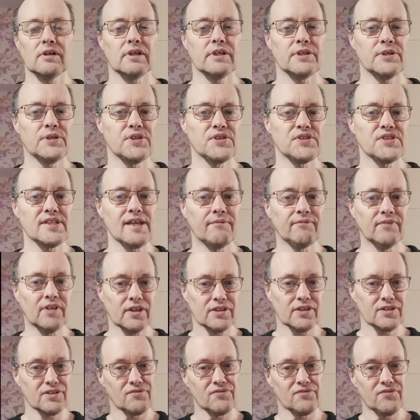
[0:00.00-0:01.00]
which is
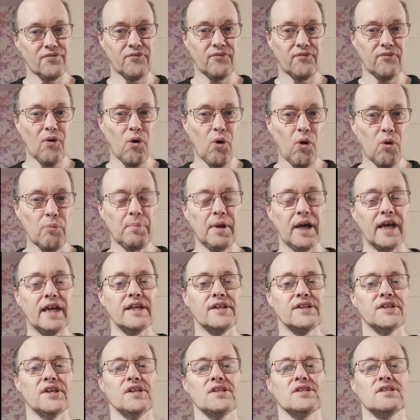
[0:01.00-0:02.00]
704
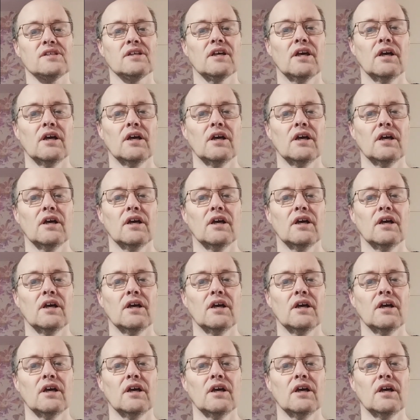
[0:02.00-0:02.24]
pages.